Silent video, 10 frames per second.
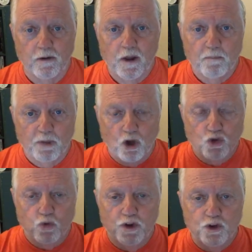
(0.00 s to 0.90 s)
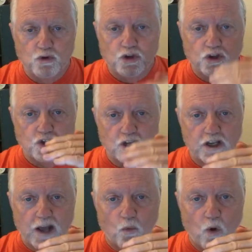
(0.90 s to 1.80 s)
because when you
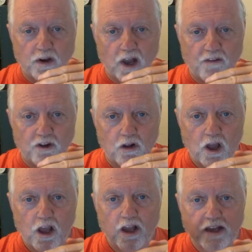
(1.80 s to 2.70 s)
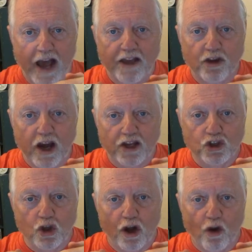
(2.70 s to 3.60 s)
succeed at one level, now you got to
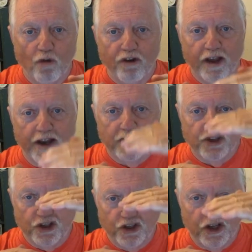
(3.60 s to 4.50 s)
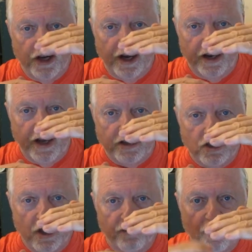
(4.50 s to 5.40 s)
start over again and succeed at a next
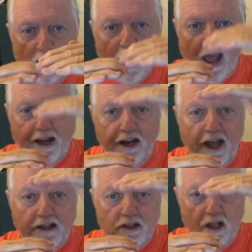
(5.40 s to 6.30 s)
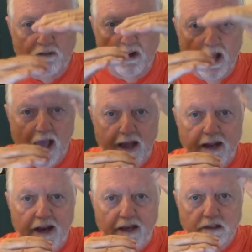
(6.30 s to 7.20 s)
level, and a next level, and a
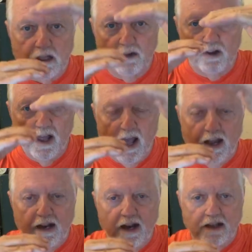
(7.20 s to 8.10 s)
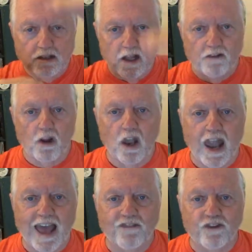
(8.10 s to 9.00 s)
next level, and the next level.
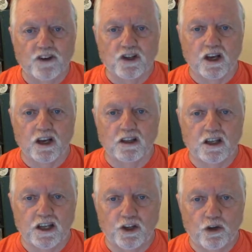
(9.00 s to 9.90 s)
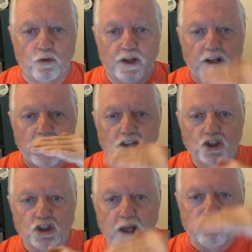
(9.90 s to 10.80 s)
Life is a continuing
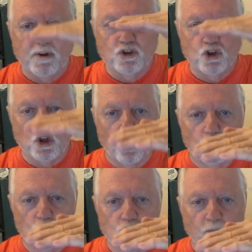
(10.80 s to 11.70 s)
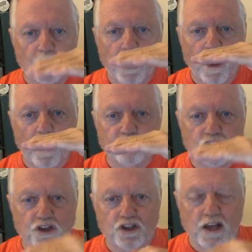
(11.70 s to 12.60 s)
stepping stones of
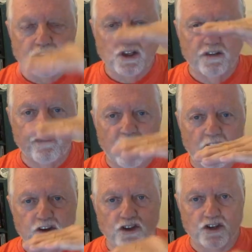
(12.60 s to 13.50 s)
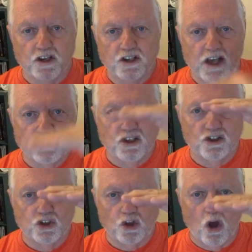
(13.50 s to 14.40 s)
success and failure, success
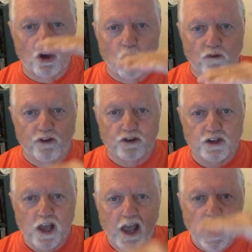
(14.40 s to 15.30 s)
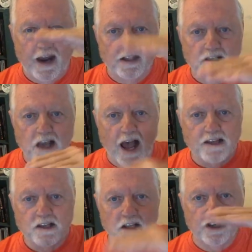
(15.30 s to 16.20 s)
and start overs, and it's
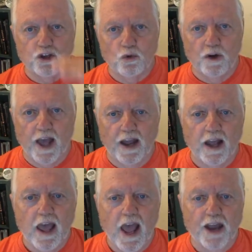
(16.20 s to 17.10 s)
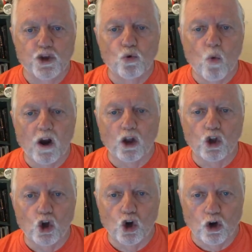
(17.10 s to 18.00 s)
constantly doing that. And you want to
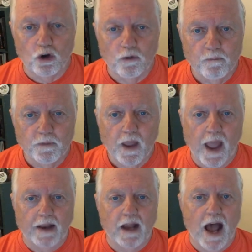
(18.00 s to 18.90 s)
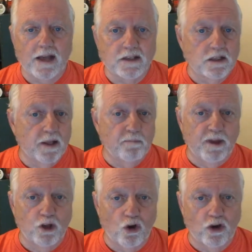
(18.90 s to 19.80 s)
learn and constantly
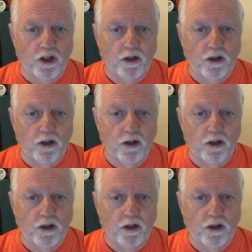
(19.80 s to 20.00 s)
be learning.